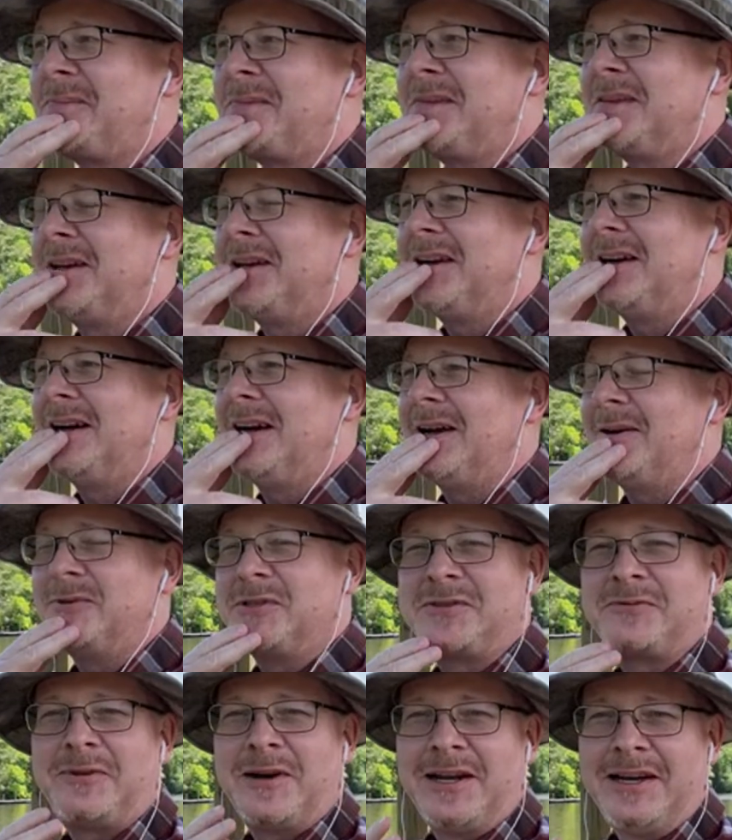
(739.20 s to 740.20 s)
I was
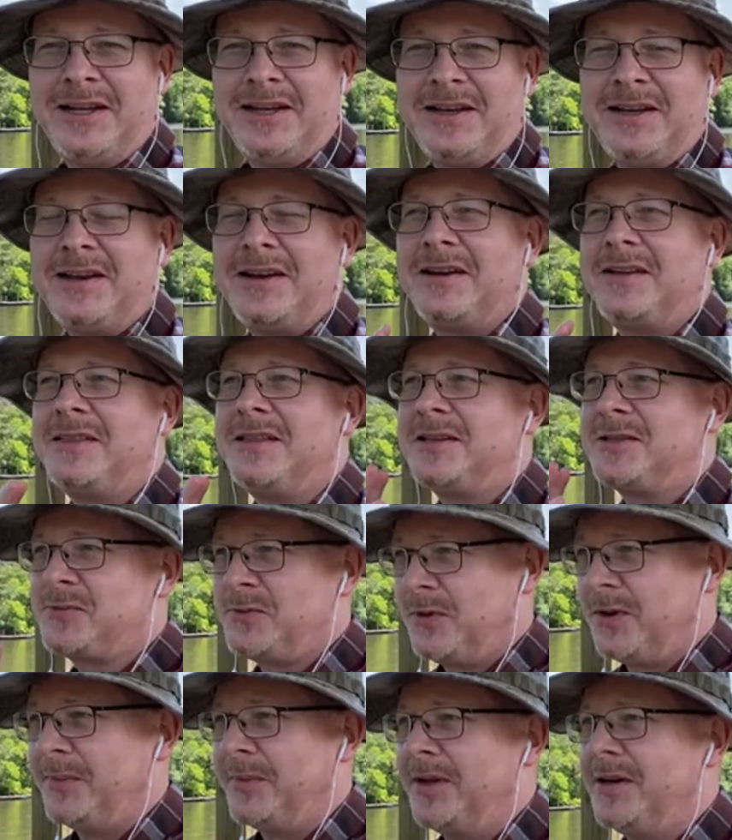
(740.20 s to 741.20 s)
fighting this
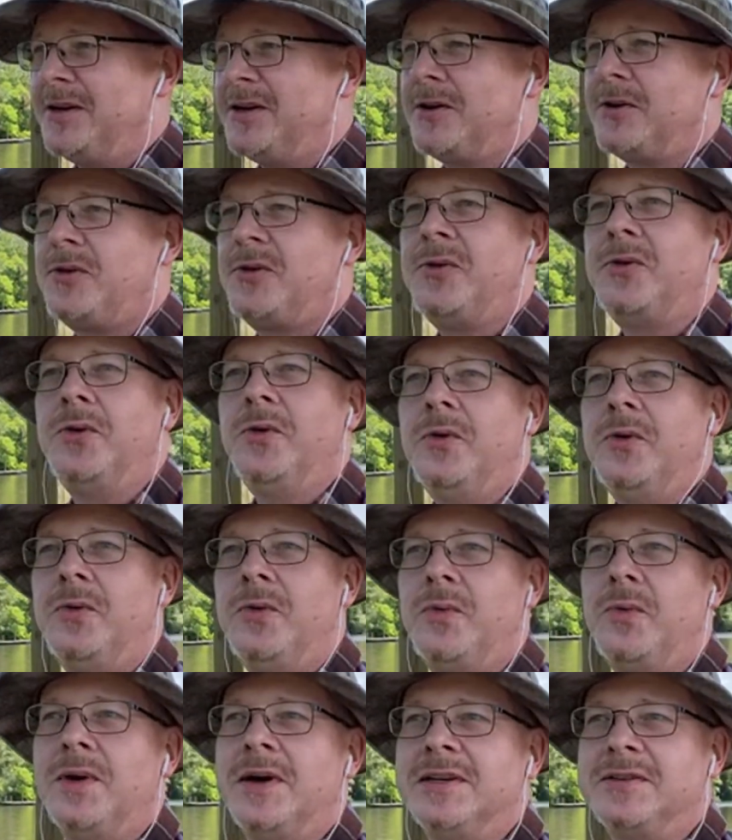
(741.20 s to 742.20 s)
woman who
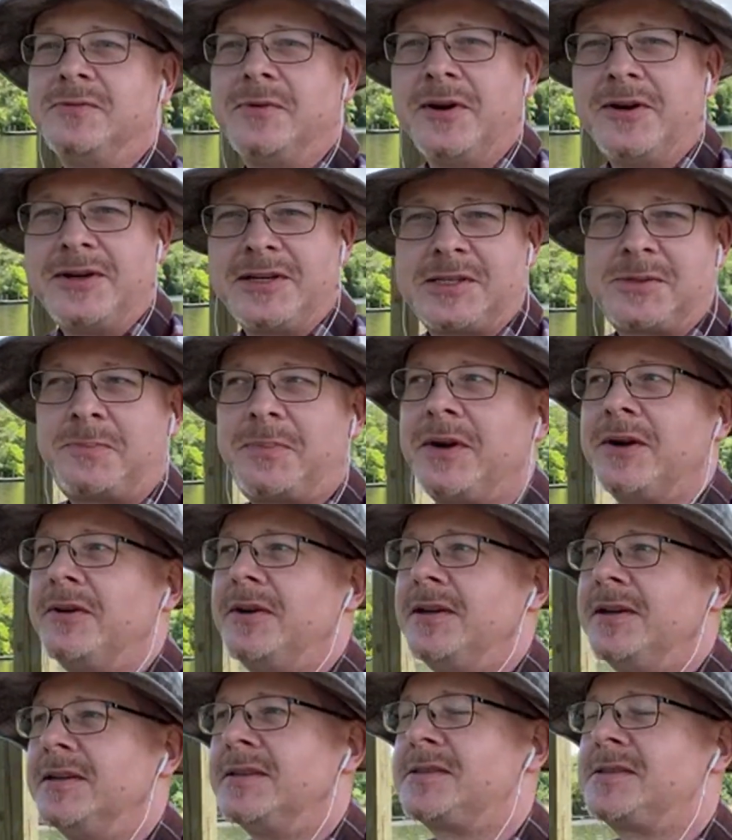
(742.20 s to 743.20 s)
was very
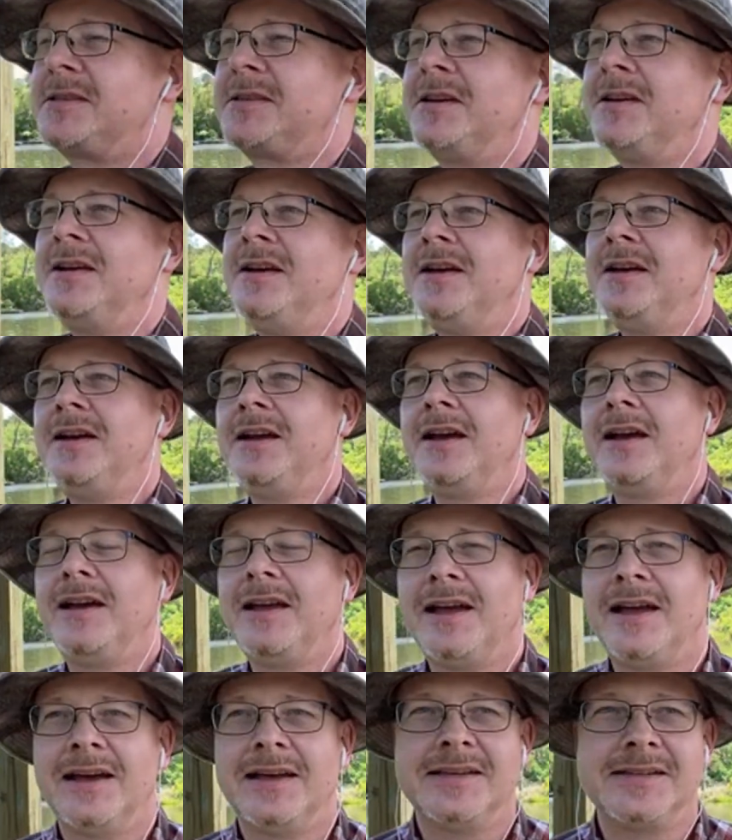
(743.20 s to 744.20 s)
experienced,
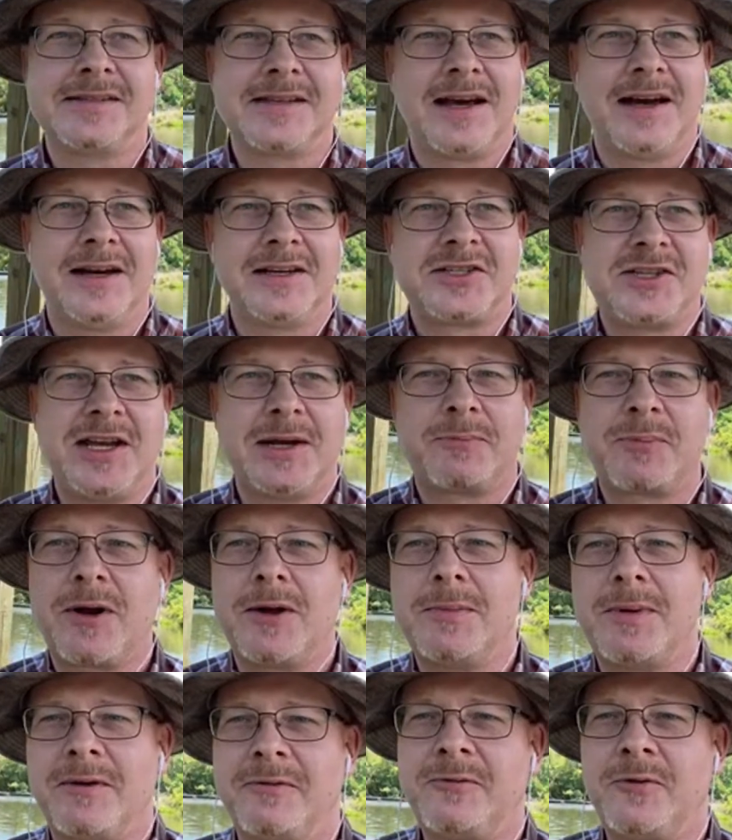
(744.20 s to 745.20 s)
as she had probably
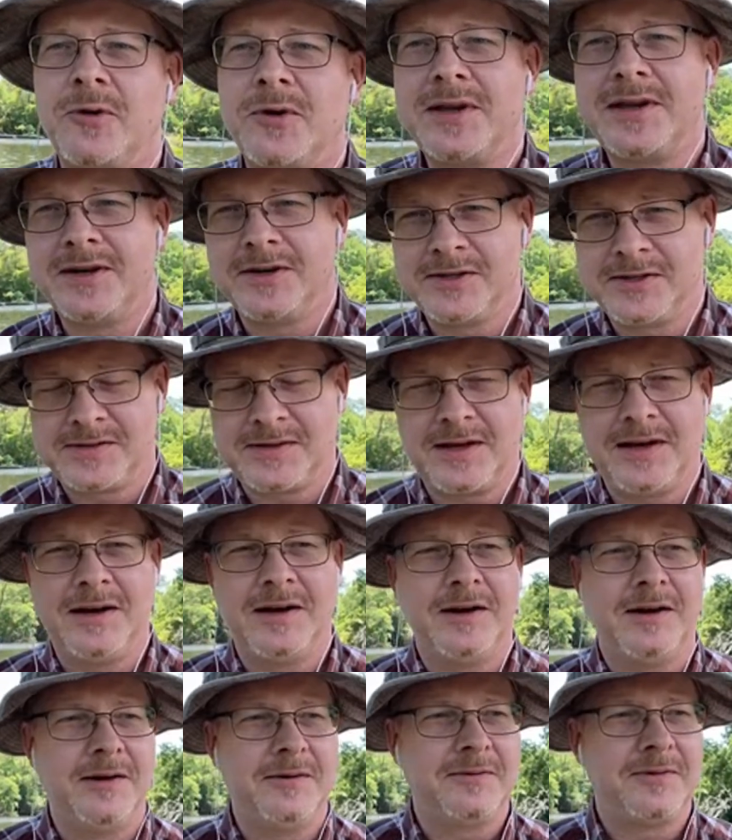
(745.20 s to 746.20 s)
about 4 years
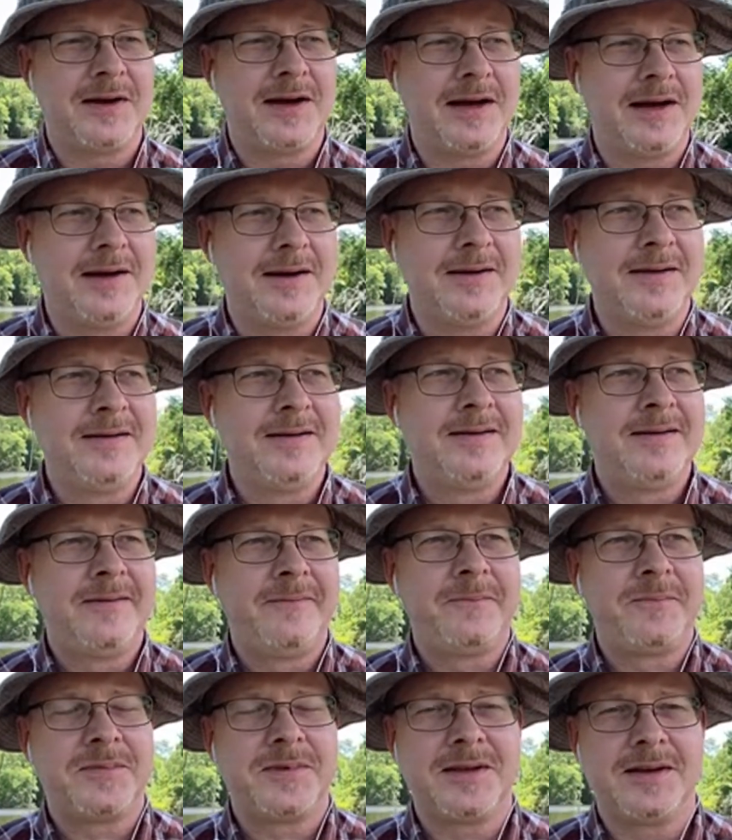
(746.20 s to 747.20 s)
of
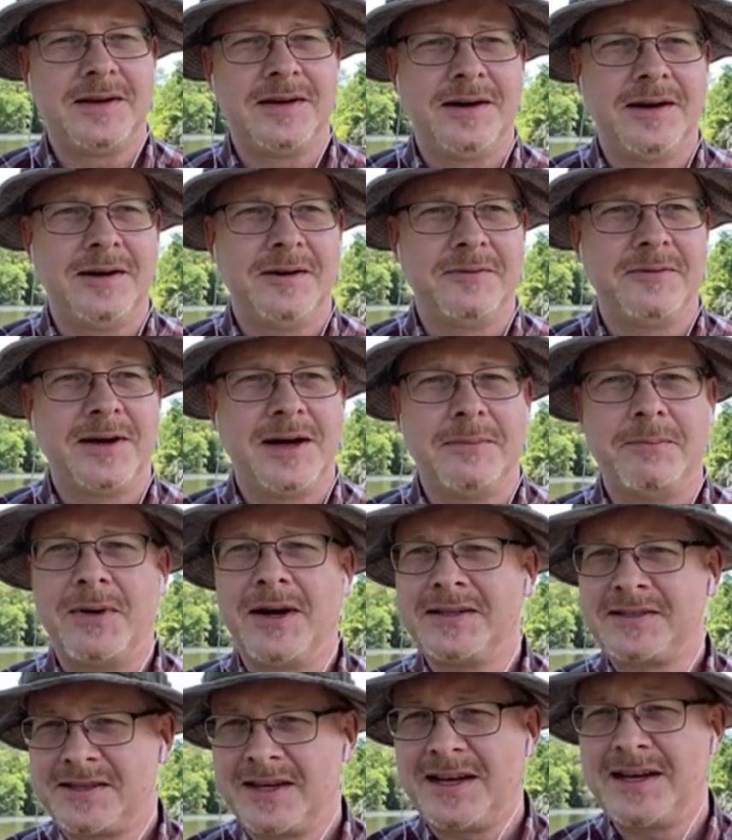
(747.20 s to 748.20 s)
Muay
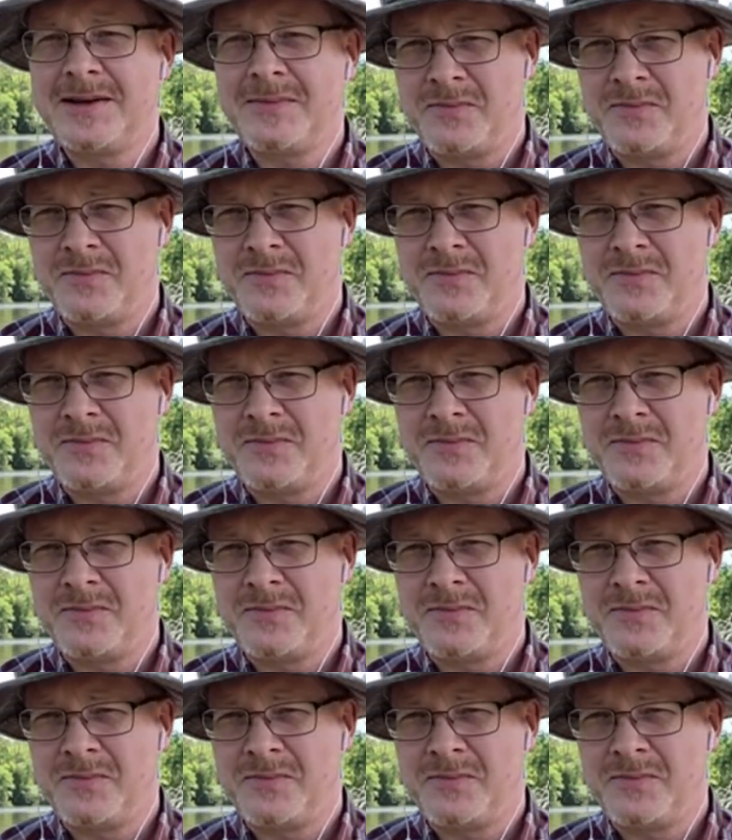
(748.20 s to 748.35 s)
Thai.